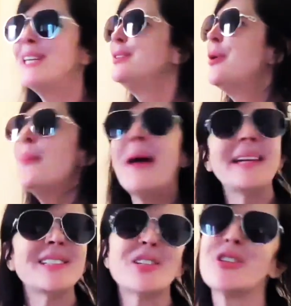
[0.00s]
no
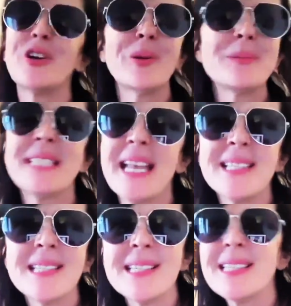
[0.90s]
matter the
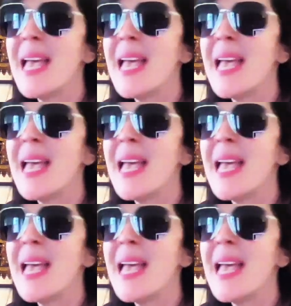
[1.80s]
circumstances.